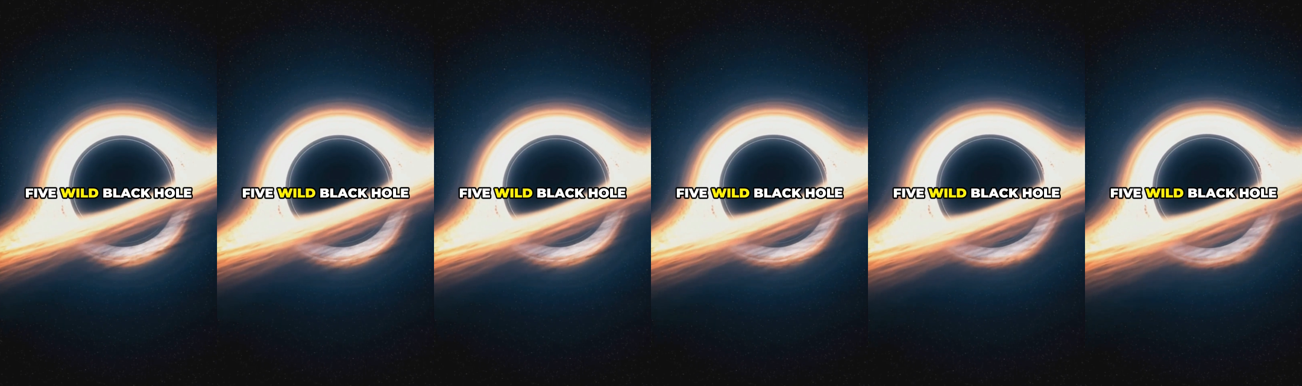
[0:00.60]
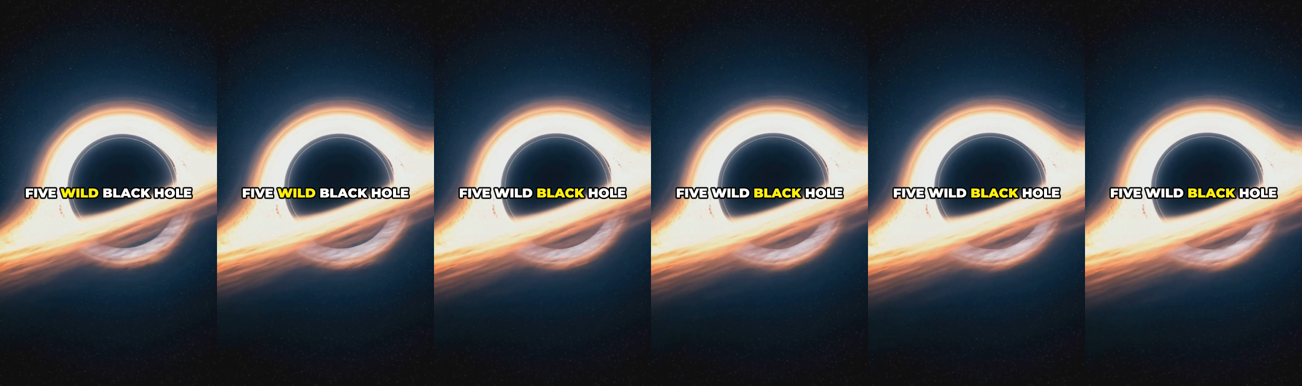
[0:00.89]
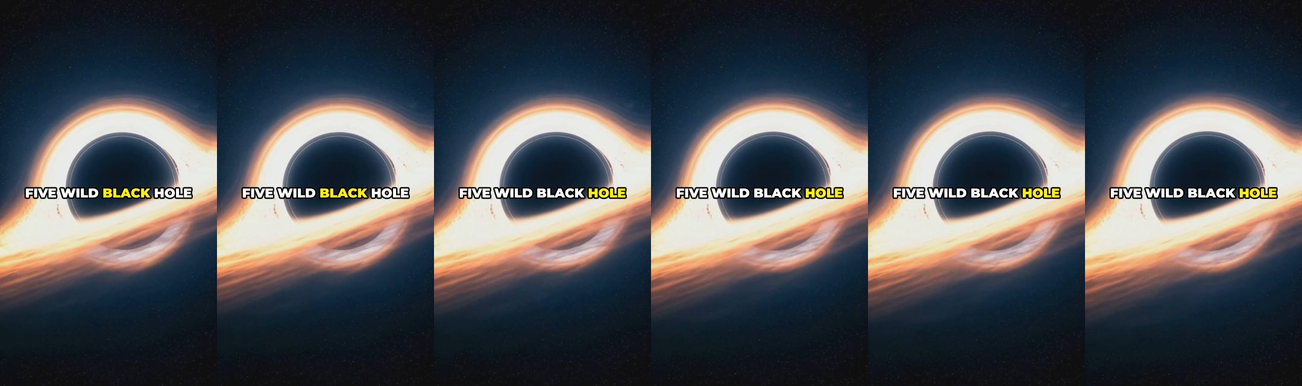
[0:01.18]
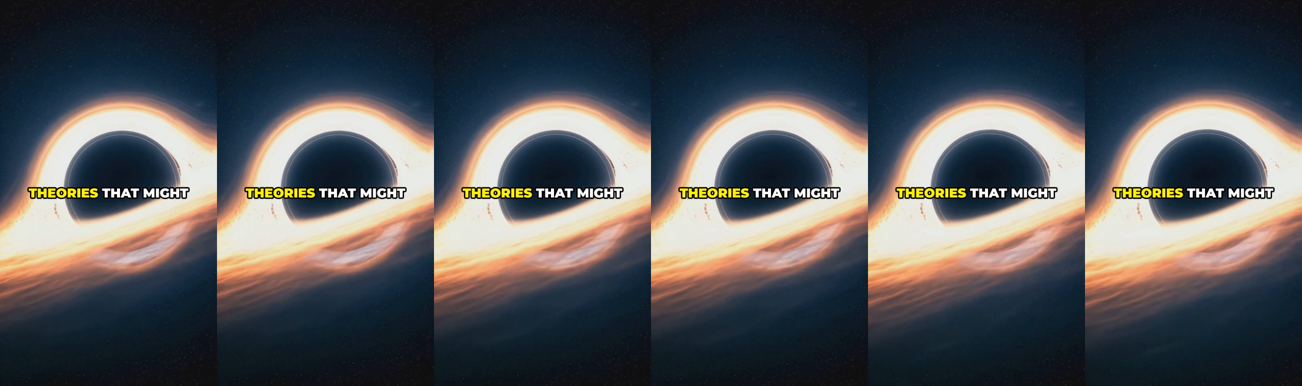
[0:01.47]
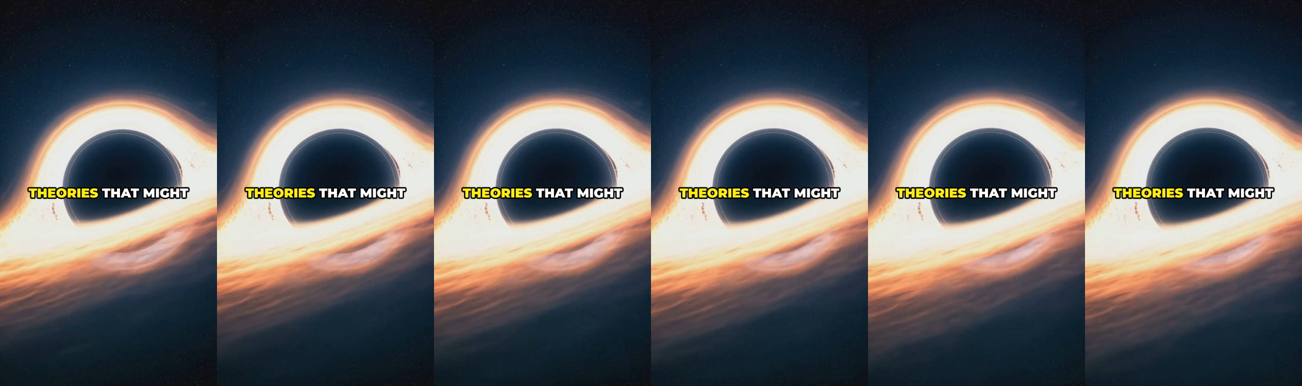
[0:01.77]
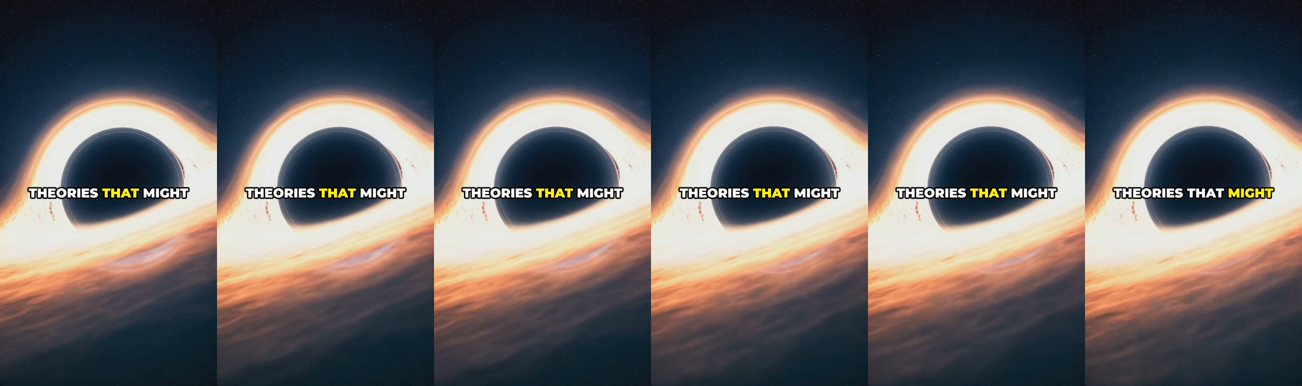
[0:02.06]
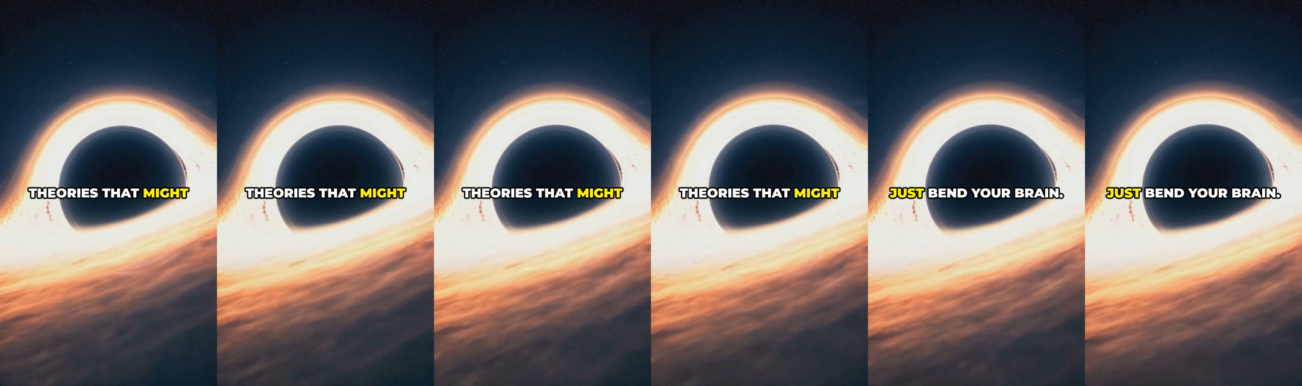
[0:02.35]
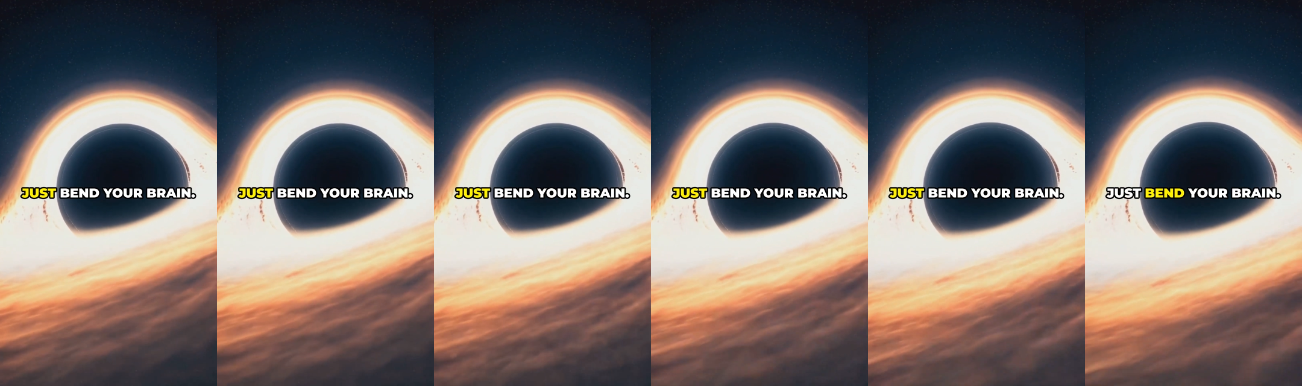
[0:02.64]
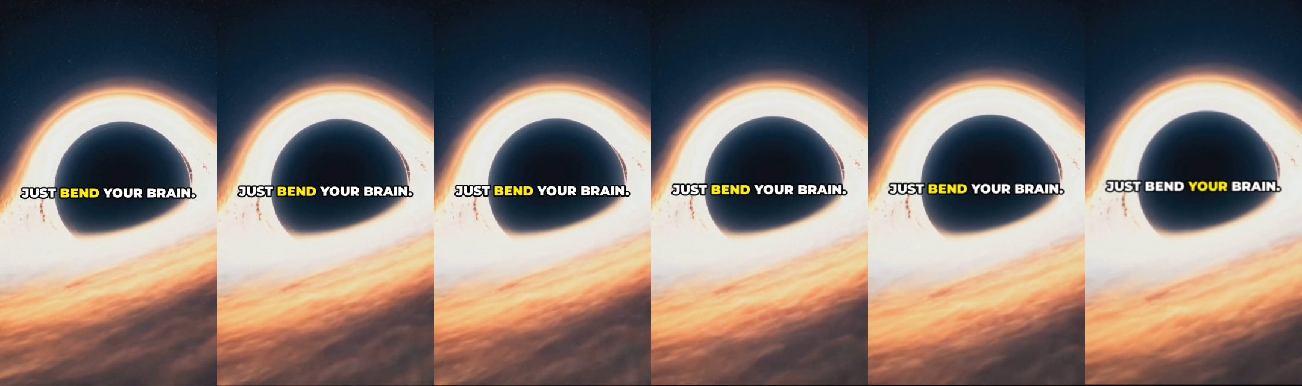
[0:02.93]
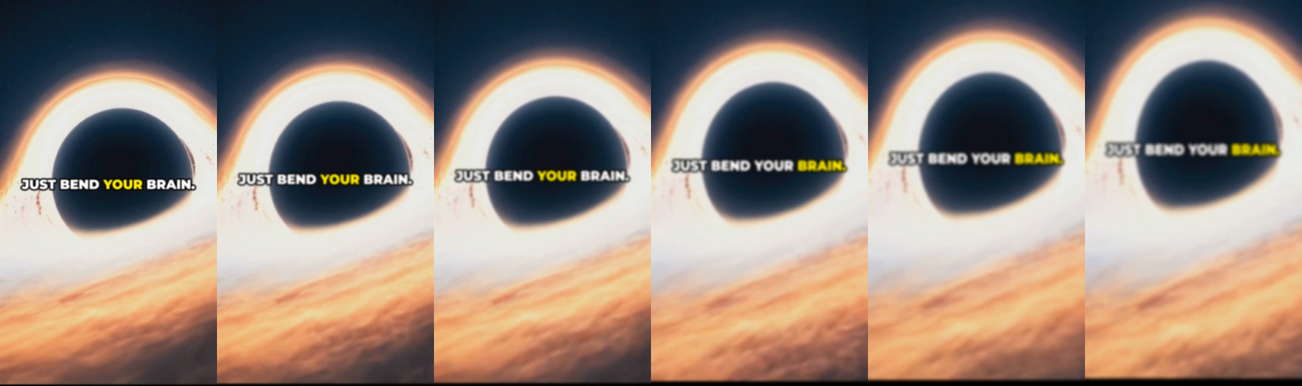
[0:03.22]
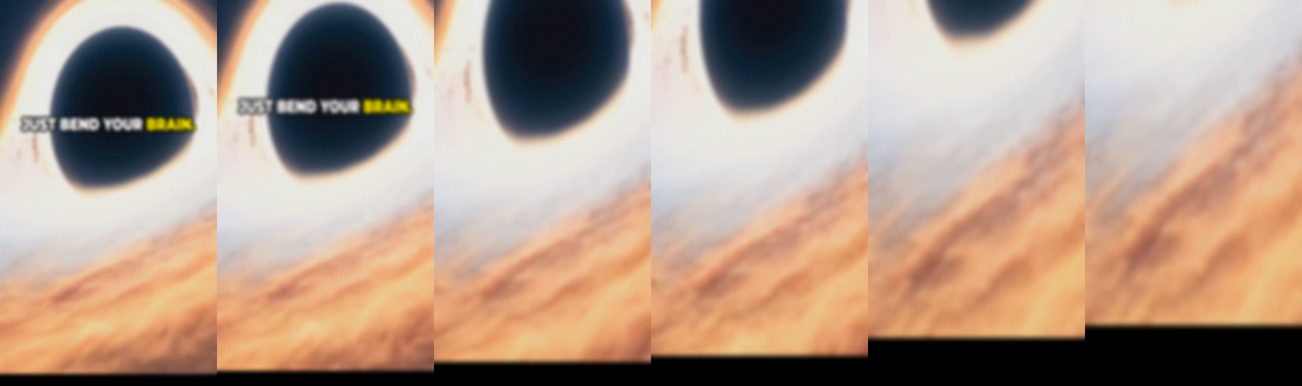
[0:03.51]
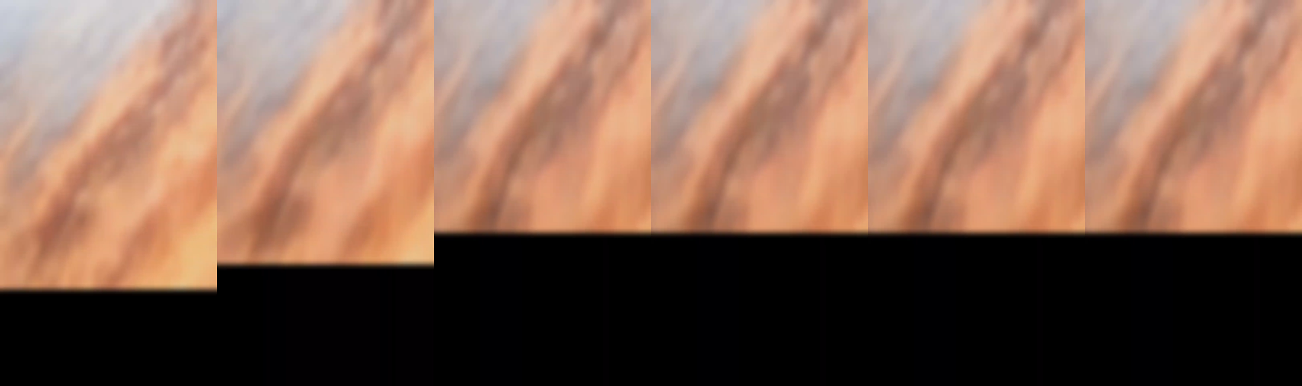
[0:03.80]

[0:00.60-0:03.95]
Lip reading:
[unreadable: no face in view]